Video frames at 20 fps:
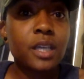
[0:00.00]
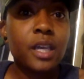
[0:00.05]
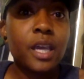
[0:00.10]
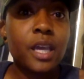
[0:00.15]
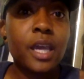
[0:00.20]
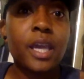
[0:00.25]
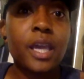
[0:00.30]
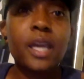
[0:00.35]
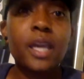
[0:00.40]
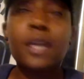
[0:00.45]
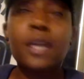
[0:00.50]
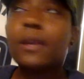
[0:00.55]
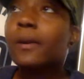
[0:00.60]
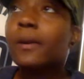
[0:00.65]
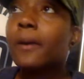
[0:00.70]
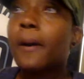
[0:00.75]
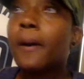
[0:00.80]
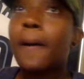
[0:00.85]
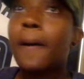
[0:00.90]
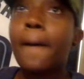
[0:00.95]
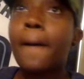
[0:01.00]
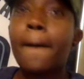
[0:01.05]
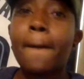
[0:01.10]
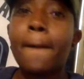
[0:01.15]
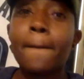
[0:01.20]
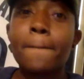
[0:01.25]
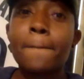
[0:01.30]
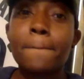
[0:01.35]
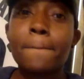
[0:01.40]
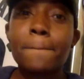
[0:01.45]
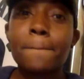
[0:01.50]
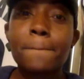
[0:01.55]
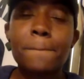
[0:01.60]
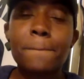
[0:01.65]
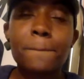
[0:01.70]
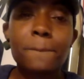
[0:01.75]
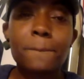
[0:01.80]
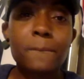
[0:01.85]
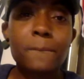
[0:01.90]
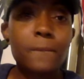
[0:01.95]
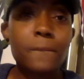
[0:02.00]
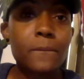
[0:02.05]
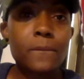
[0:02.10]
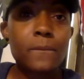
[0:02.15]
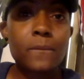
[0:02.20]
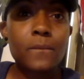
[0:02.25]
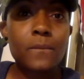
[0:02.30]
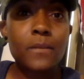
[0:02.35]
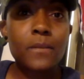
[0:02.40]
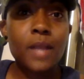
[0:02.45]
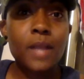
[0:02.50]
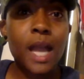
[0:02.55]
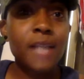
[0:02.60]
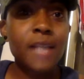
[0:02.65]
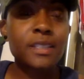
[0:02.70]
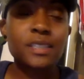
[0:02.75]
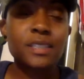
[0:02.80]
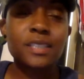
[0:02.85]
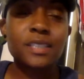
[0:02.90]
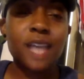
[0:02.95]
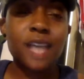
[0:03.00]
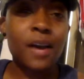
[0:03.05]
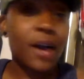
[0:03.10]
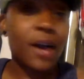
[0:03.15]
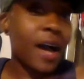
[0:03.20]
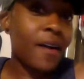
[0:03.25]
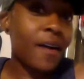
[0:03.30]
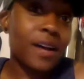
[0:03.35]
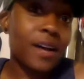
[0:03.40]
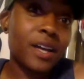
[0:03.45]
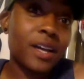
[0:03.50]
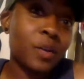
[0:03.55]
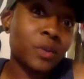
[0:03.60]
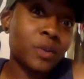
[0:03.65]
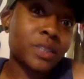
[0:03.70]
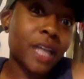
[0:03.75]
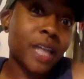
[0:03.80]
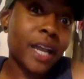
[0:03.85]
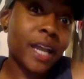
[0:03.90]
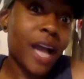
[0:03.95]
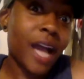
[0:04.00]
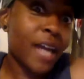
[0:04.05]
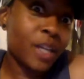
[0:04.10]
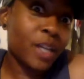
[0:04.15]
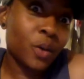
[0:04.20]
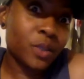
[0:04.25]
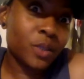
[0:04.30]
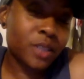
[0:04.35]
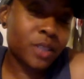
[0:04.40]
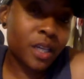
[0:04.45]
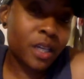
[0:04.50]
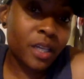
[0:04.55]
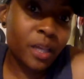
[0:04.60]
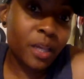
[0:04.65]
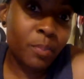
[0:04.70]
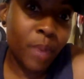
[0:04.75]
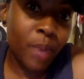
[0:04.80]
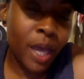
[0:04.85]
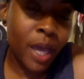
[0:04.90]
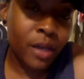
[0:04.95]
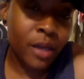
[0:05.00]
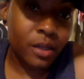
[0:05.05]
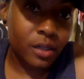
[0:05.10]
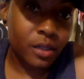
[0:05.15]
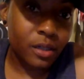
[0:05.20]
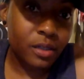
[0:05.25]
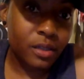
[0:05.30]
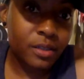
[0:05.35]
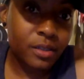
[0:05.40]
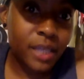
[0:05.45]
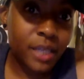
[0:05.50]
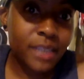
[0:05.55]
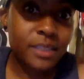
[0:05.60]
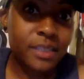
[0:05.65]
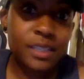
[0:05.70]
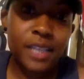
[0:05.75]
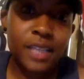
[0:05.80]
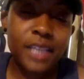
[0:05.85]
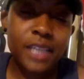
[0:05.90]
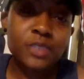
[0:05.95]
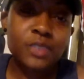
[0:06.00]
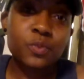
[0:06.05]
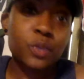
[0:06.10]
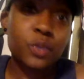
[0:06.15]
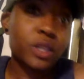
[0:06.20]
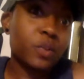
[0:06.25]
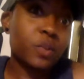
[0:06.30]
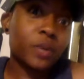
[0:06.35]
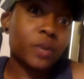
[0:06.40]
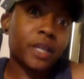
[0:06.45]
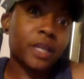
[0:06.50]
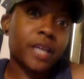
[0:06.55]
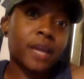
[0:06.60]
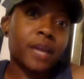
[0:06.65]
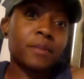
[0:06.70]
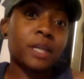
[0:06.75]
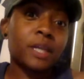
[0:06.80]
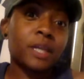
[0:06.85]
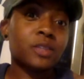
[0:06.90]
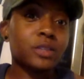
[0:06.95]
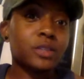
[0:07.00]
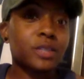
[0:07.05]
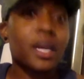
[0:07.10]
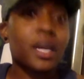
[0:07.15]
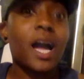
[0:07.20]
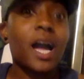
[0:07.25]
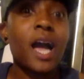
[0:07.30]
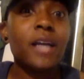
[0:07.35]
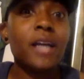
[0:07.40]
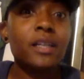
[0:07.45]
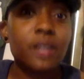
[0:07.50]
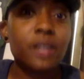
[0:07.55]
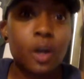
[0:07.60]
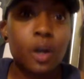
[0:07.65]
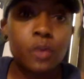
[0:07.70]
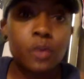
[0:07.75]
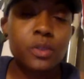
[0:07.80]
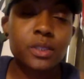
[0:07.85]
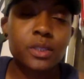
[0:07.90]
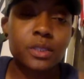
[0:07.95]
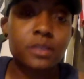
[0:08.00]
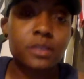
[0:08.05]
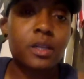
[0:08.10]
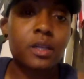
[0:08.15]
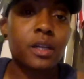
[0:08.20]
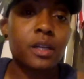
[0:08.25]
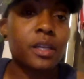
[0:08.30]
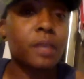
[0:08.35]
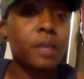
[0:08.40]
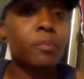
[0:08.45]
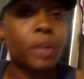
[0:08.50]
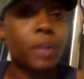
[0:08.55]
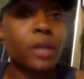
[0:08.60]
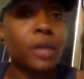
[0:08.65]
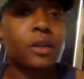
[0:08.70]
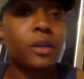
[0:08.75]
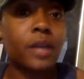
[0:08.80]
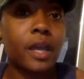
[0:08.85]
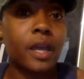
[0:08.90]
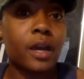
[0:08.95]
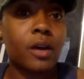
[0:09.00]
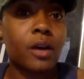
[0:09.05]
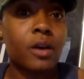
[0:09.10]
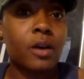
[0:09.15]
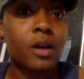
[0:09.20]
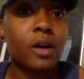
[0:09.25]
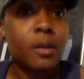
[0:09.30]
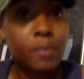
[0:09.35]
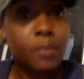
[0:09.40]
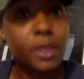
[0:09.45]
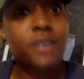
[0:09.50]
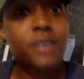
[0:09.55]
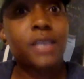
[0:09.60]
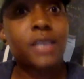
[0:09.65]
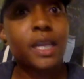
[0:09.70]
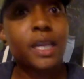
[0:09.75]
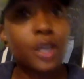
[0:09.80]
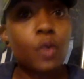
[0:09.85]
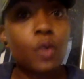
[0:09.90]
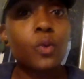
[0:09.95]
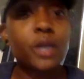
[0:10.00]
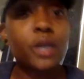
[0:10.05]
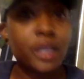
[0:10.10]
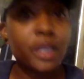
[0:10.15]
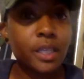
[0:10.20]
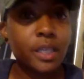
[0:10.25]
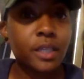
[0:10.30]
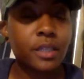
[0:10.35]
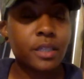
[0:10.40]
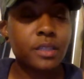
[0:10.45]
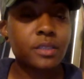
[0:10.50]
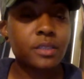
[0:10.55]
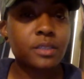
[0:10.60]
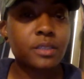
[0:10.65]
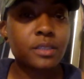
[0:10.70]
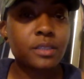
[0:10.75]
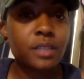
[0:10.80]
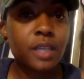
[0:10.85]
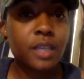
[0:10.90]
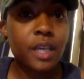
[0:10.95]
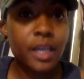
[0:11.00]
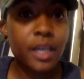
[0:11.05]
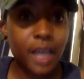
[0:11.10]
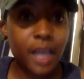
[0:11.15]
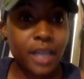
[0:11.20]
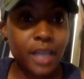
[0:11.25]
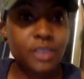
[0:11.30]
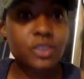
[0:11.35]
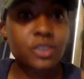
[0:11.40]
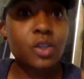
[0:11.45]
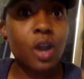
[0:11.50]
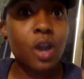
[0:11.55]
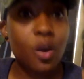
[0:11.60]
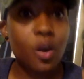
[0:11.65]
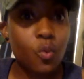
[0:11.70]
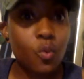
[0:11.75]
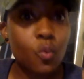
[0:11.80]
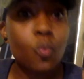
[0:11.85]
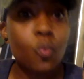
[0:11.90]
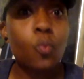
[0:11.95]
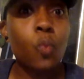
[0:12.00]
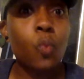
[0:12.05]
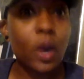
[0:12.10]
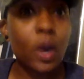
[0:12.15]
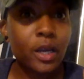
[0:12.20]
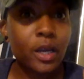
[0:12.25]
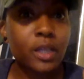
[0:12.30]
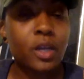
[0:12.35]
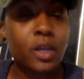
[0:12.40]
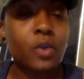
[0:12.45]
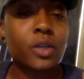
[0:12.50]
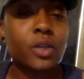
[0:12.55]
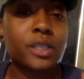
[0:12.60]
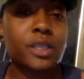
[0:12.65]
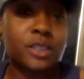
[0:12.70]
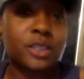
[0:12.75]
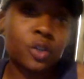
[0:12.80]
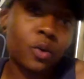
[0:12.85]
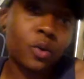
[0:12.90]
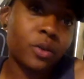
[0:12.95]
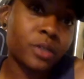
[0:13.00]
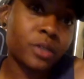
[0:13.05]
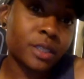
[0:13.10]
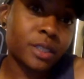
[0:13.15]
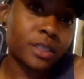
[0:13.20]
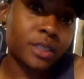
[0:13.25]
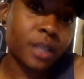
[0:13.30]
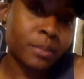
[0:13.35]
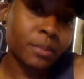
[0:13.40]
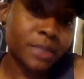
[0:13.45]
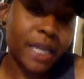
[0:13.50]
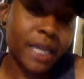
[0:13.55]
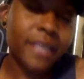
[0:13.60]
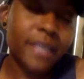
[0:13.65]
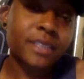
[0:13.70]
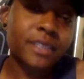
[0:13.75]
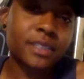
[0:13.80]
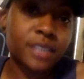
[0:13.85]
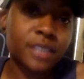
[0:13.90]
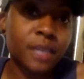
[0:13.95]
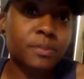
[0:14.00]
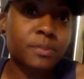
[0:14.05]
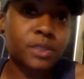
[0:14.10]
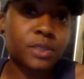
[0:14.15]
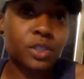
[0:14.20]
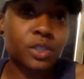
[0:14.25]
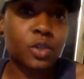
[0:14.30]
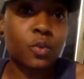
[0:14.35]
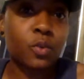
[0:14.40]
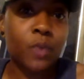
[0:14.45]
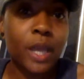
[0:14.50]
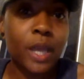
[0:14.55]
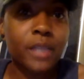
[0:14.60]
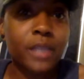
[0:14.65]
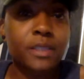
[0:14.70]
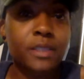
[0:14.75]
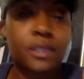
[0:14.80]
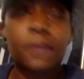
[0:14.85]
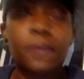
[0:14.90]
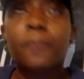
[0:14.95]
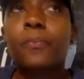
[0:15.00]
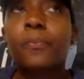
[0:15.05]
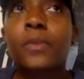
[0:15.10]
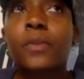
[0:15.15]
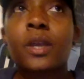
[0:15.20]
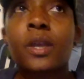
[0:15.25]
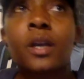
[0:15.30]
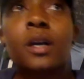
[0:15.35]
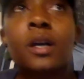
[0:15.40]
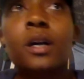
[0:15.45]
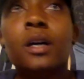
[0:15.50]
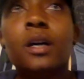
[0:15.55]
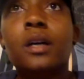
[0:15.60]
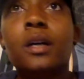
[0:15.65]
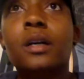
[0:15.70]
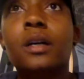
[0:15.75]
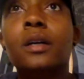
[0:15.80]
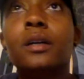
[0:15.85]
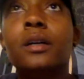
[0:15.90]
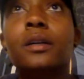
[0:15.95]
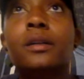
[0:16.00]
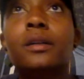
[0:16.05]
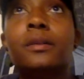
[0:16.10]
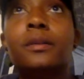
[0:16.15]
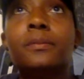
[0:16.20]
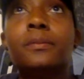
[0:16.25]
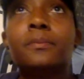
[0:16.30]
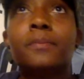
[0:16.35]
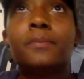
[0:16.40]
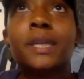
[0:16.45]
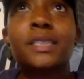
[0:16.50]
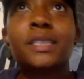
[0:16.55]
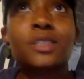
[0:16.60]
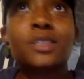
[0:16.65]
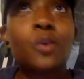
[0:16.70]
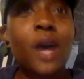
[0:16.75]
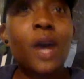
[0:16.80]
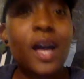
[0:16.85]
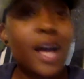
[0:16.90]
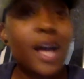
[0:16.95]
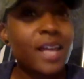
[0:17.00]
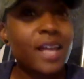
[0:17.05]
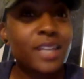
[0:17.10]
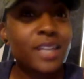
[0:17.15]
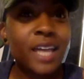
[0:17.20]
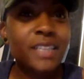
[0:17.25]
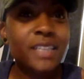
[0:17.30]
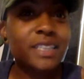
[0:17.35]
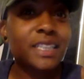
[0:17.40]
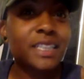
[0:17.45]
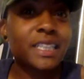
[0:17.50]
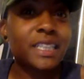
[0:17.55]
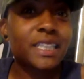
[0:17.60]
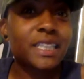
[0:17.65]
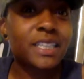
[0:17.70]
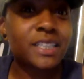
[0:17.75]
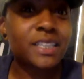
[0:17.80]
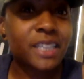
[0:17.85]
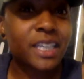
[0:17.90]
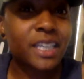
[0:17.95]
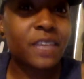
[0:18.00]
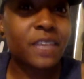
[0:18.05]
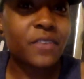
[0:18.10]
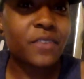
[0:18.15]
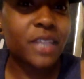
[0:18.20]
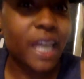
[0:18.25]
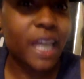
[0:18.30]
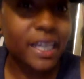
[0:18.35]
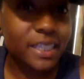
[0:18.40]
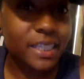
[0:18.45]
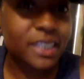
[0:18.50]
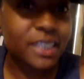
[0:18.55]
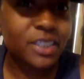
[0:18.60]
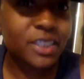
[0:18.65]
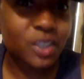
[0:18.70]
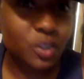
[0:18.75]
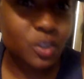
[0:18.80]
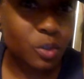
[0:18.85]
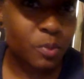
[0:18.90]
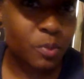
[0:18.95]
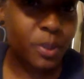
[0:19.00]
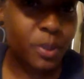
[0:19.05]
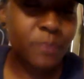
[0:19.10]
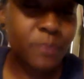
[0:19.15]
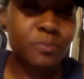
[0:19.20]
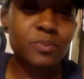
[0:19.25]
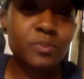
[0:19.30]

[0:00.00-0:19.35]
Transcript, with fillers: And um I just I, I it was like I know it's gonna get better. That's that's really what it came down to. I was like, I know this is gonna get better now because I know what it is, and I can start working on it. So the, I'm taking steps to correct it. Um, and so I, I like to think think of it like this a little bit.